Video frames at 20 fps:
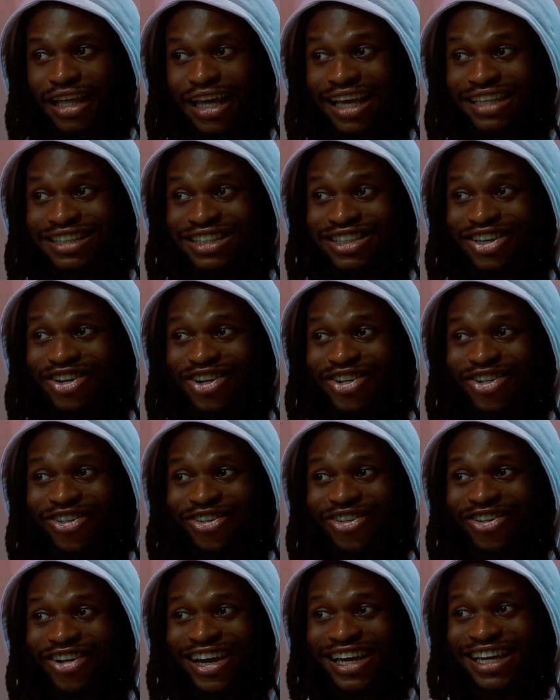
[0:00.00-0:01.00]
That's
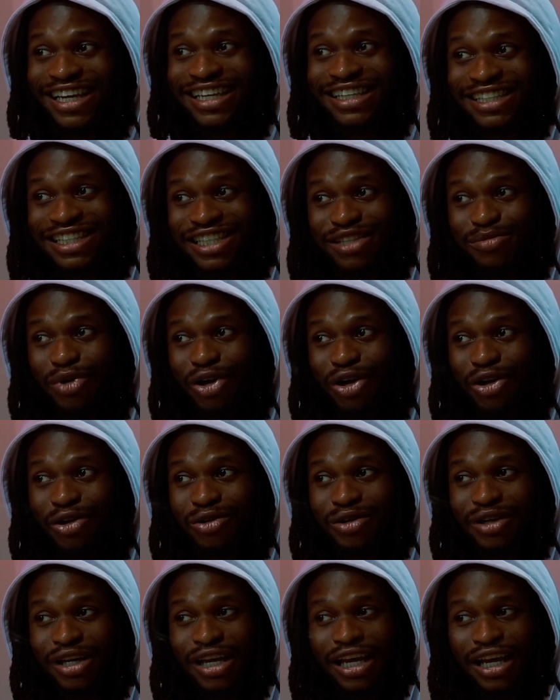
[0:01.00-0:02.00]
crazy, bro.
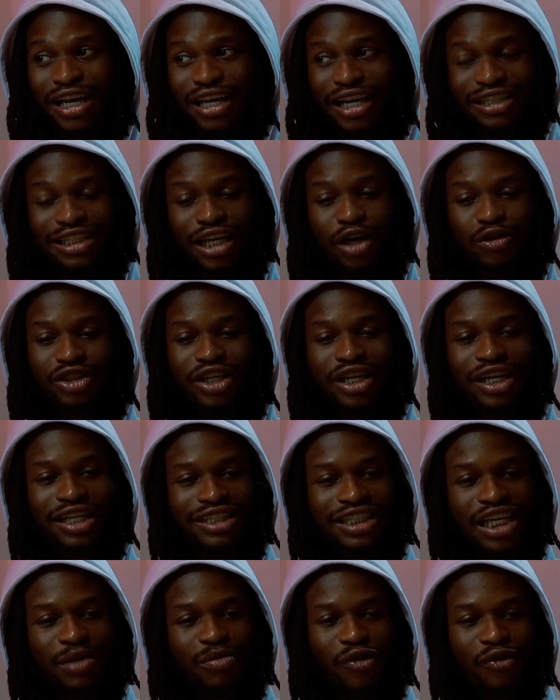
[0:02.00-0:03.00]
Because I was going to
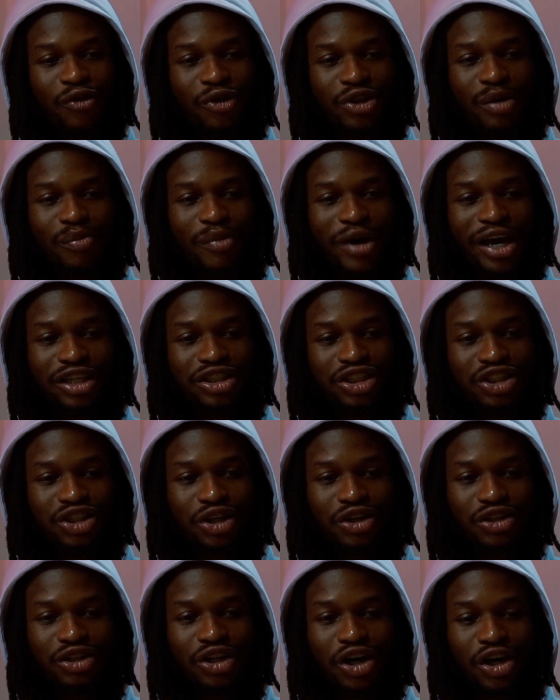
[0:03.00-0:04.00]
say before the mics
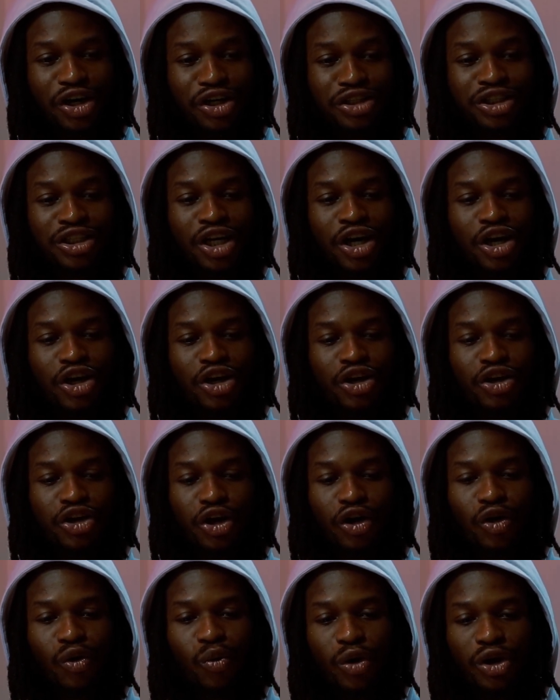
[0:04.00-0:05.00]
turned on,
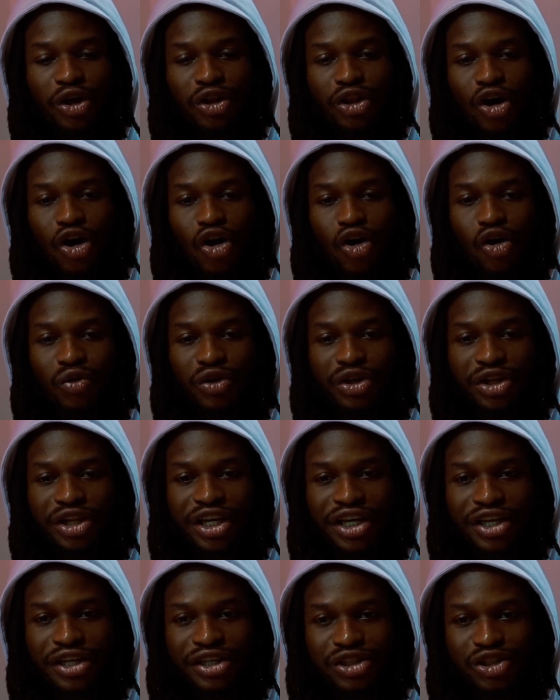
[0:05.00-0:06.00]
you're one of the only
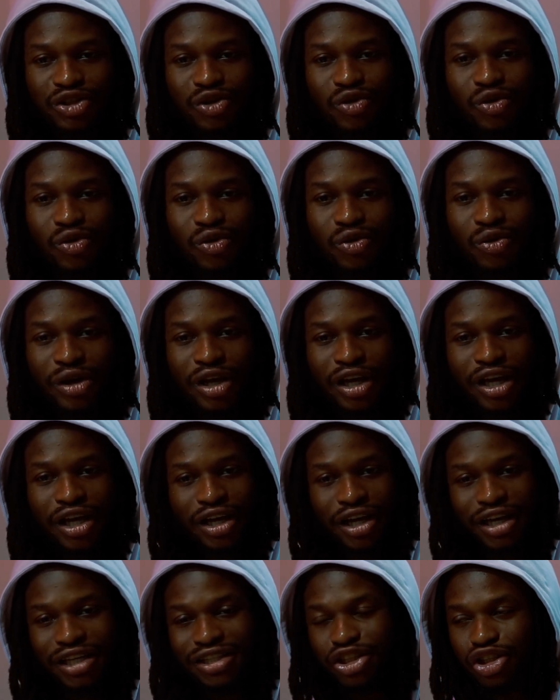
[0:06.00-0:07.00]
niggas who,
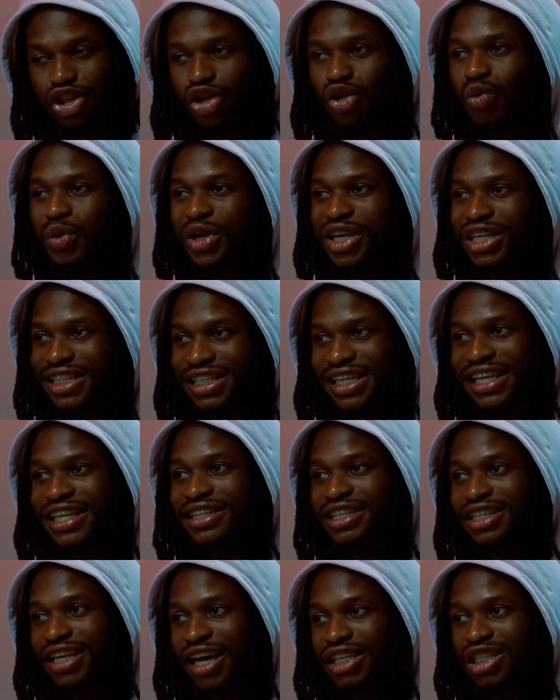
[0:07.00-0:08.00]
because 2 weeks
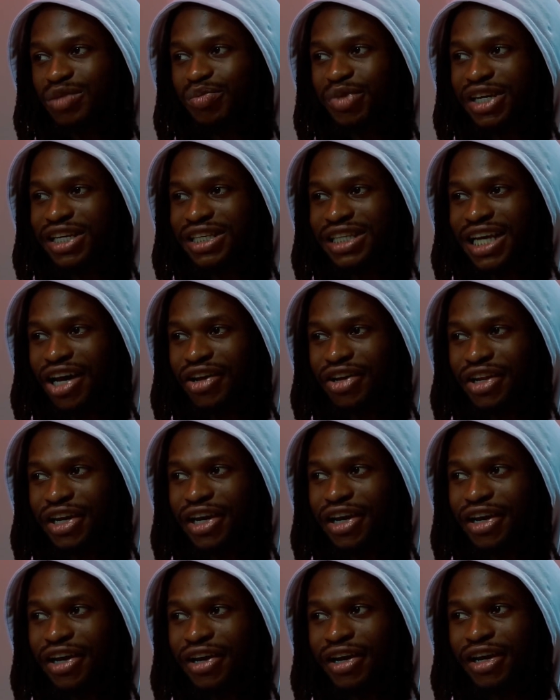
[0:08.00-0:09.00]
into us being down
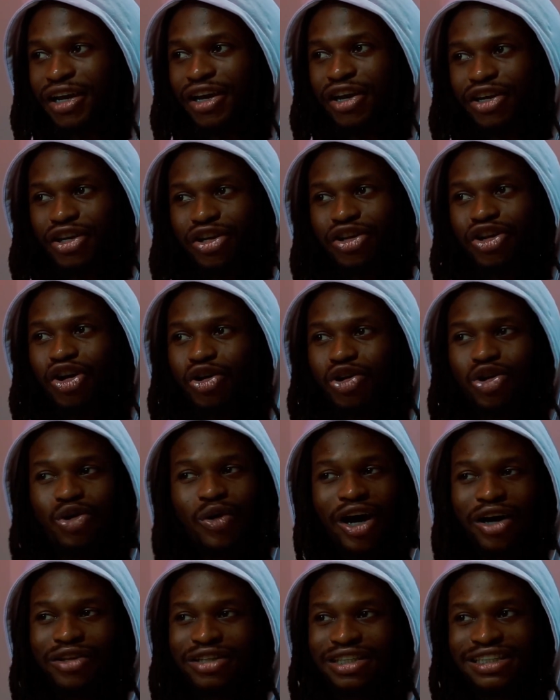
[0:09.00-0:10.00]
here, you know, you
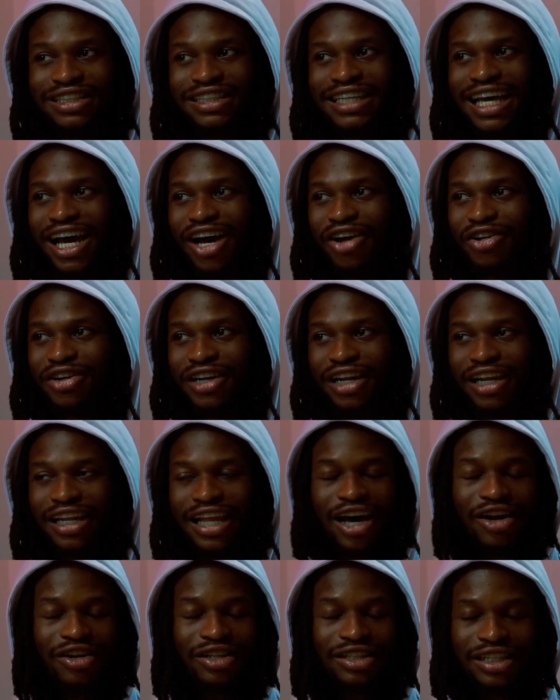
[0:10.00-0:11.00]
held us down and
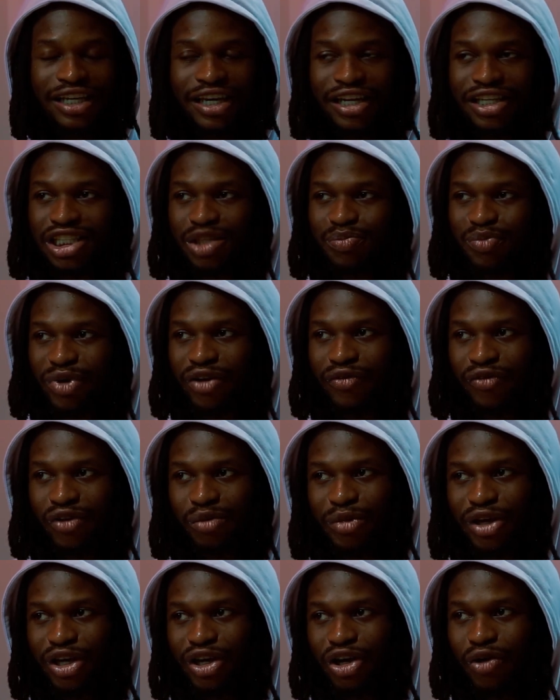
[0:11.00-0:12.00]
allowed us to get into Pink
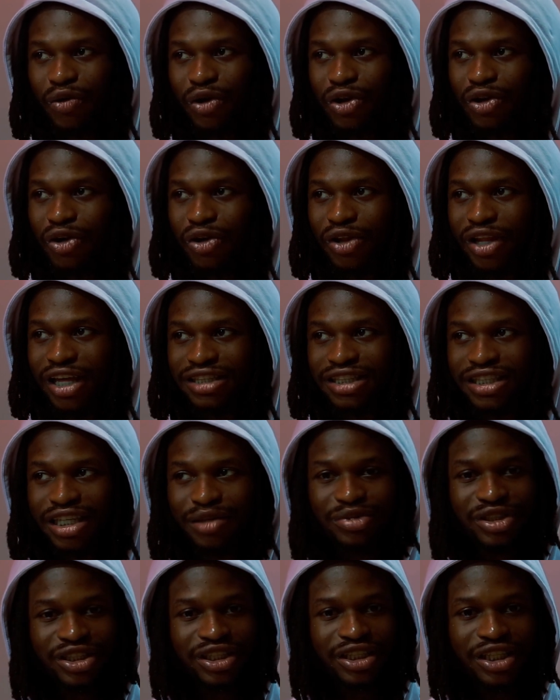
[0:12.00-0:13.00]
Flamingo and all that
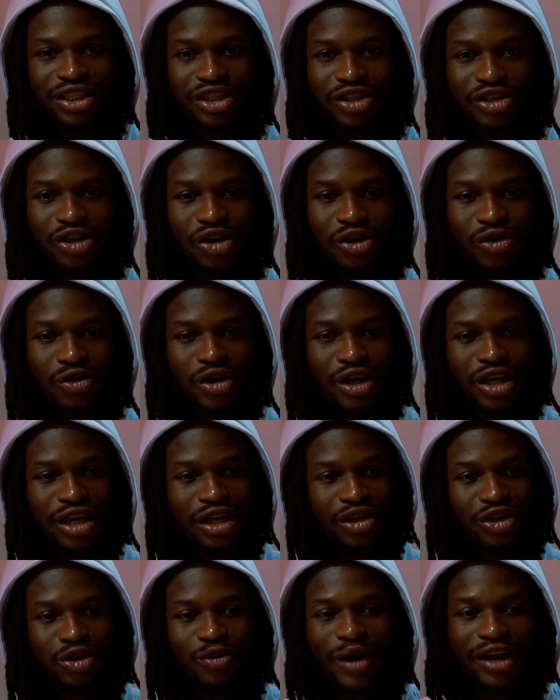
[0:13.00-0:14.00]
type of shit. You know,
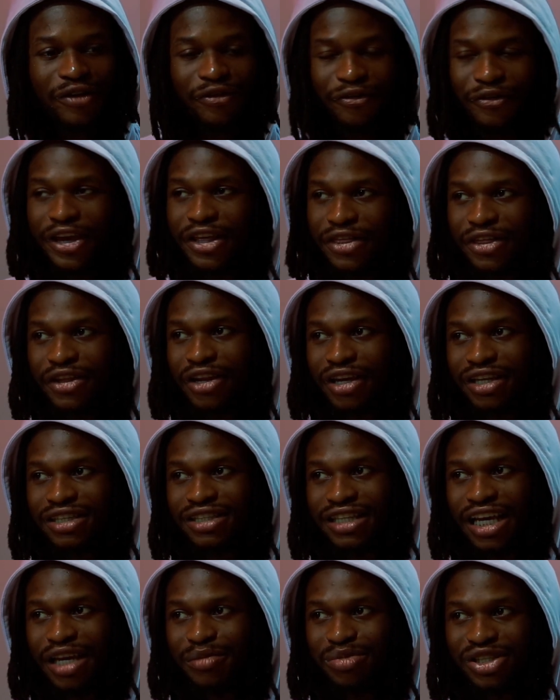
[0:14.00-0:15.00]
you had faith in us
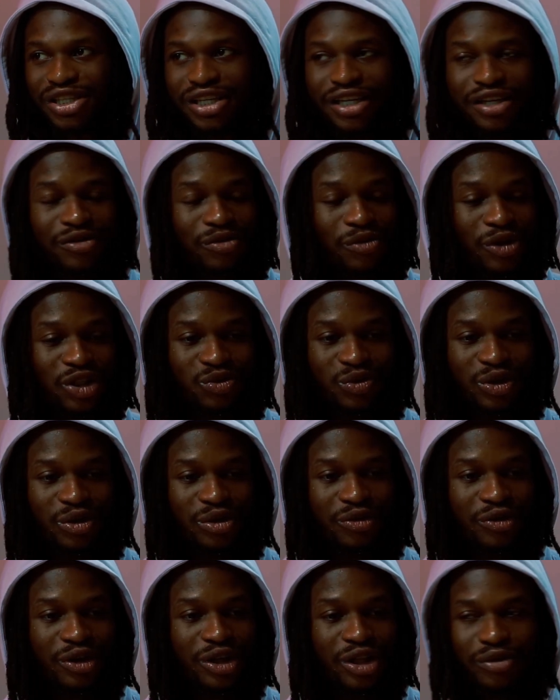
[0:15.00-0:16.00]
type shit, which we
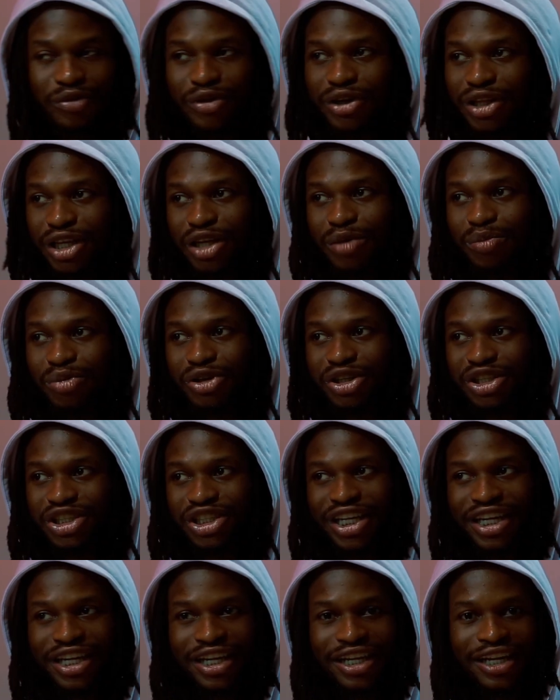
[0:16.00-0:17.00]
really, really
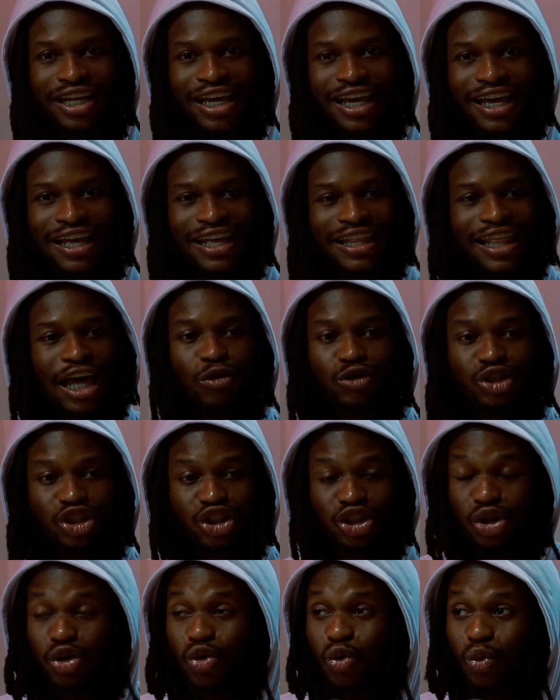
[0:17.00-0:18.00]
appreciated. That was
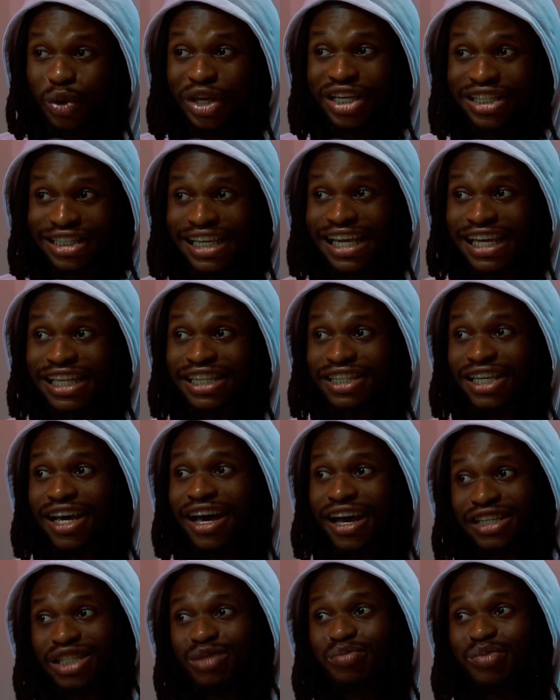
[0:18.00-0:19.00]
2 weeks into
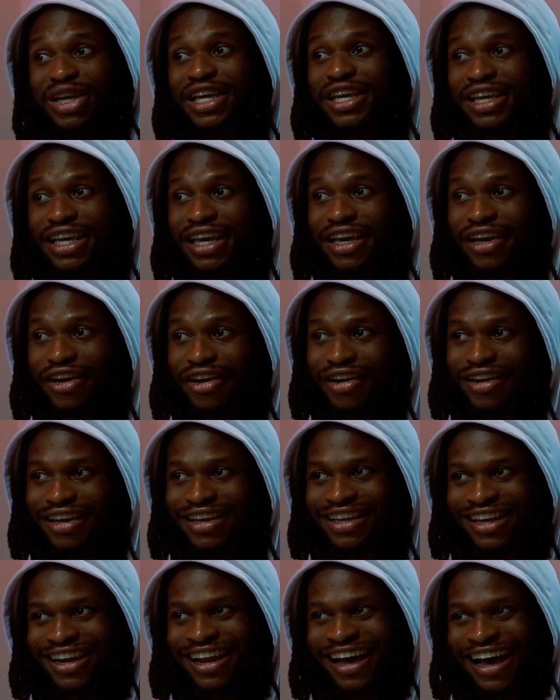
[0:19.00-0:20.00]
us being here.
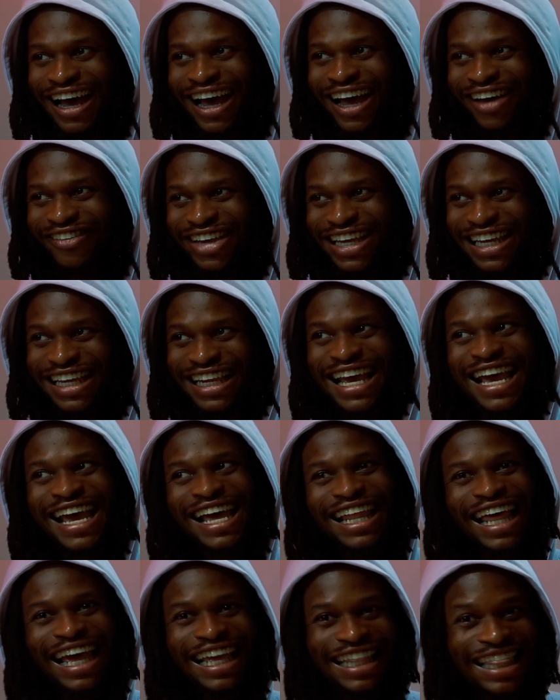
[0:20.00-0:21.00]
You know what I mean?
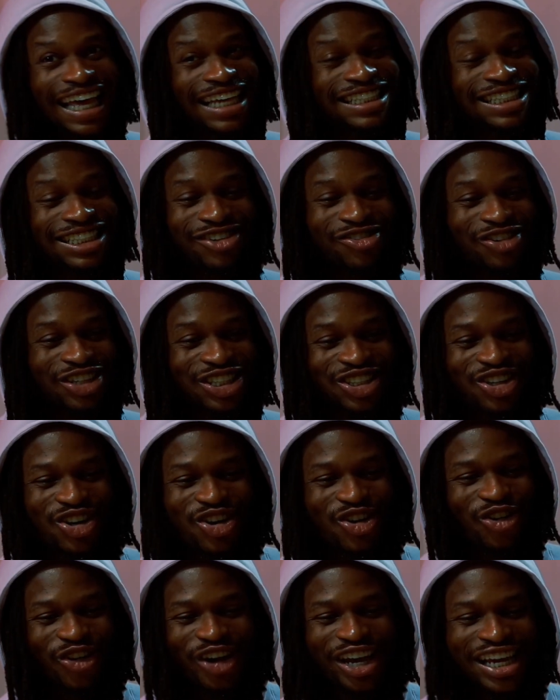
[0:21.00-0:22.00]
Like, that shit was
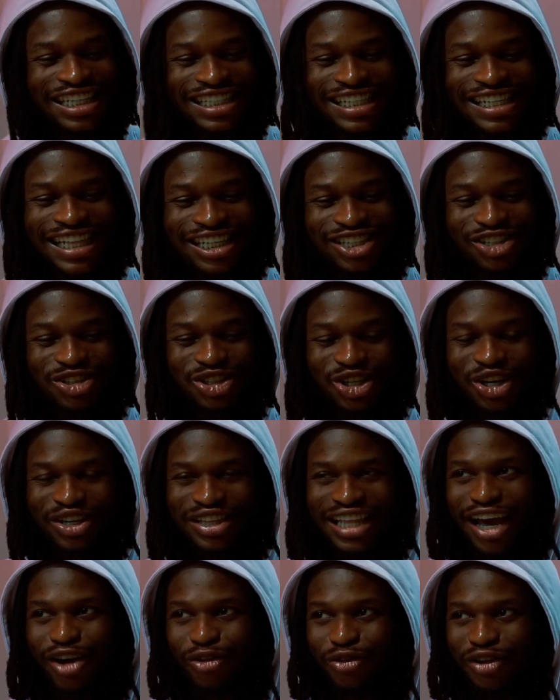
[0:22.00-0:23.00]
crazy that you took
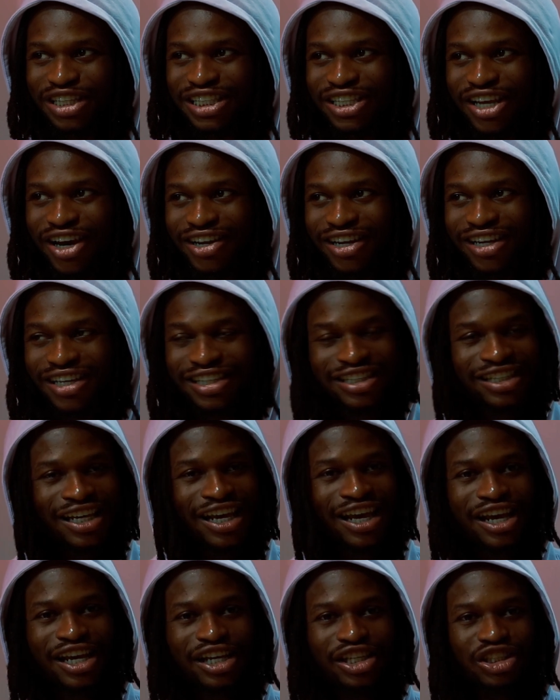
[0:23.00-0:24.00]
that risk on us.
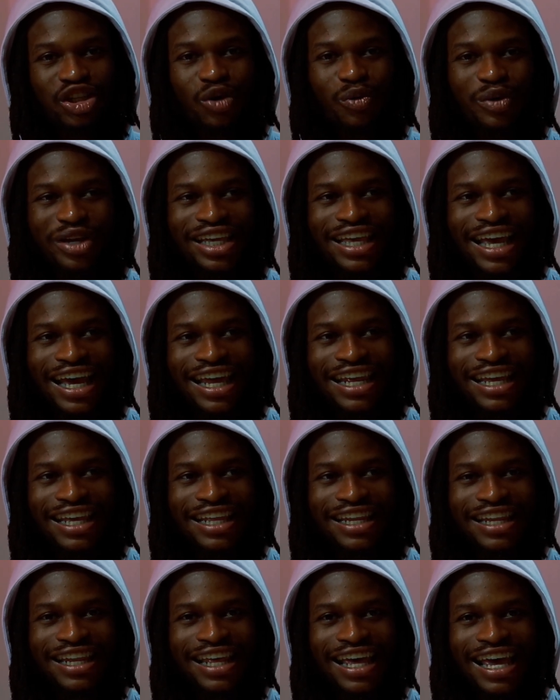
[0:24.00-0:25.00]
So we get
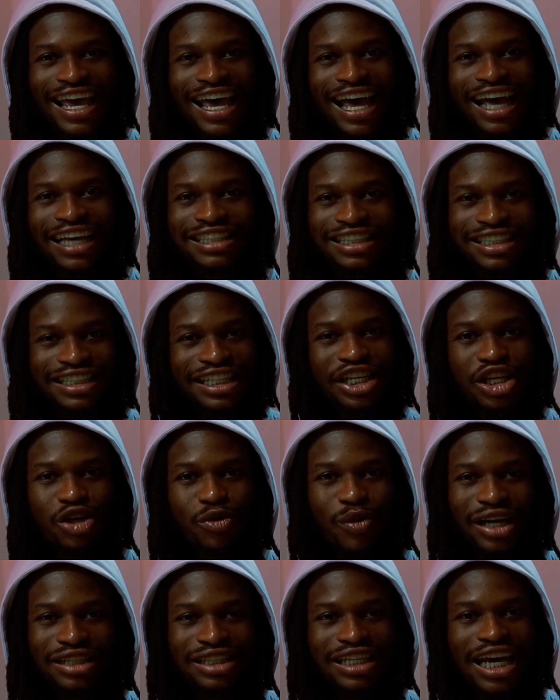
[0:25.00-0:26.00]
in. I see
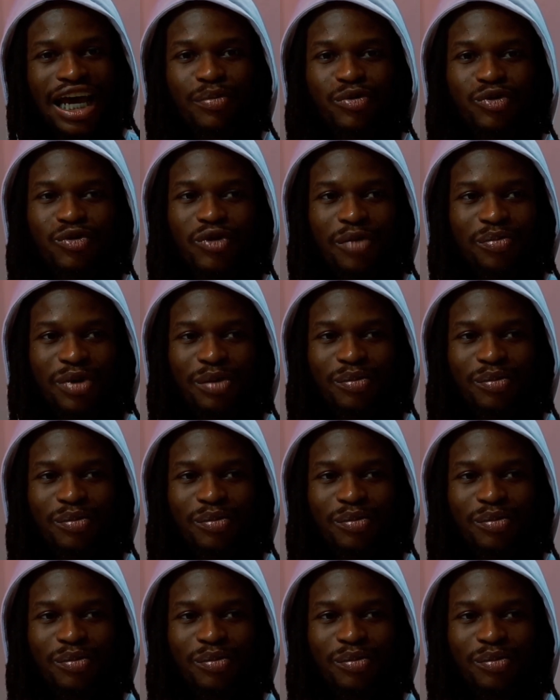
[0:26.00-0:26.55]
you. I dap you up.